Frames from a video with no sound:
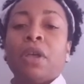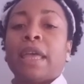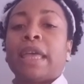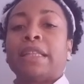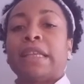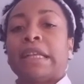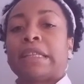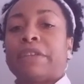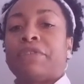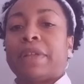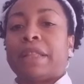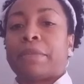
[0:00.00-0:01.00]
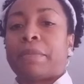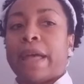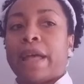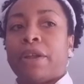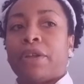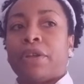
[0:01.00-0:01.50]
It doesn't really
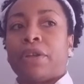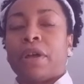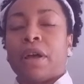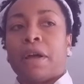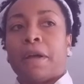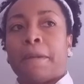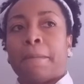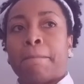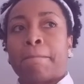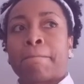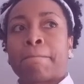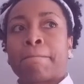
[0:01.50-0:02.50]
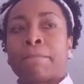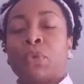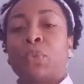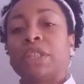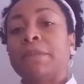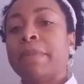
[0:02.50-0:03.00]
matter
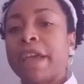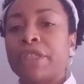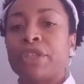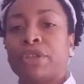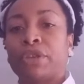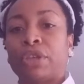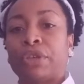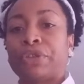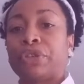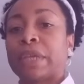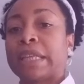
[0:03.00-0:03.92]
which method you use.